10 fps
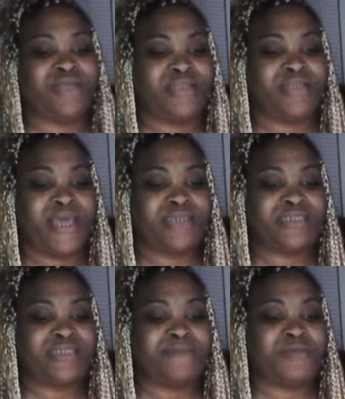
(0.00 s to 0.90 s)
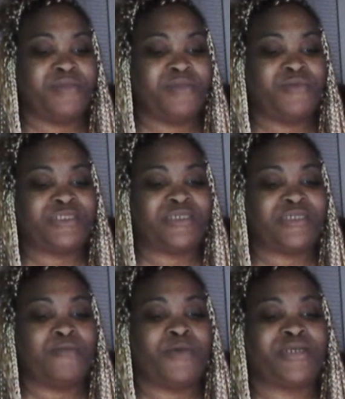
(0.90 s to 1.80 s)
they accepted me when
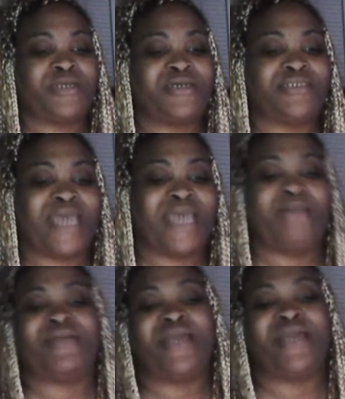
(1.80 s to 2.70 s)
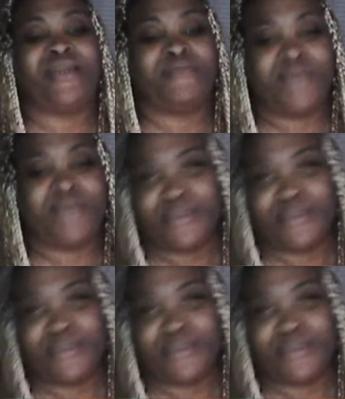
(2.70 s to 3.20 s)
someone contaminated me